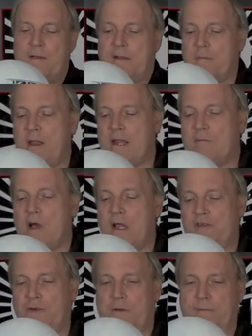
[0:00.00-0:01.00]
Command
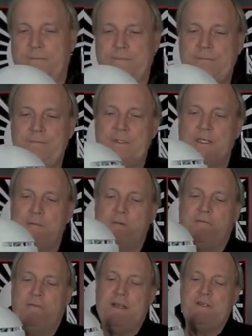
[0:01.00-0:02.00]
module, the number
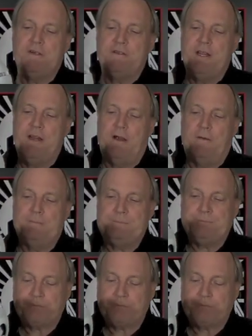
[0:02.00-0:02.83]
of features here.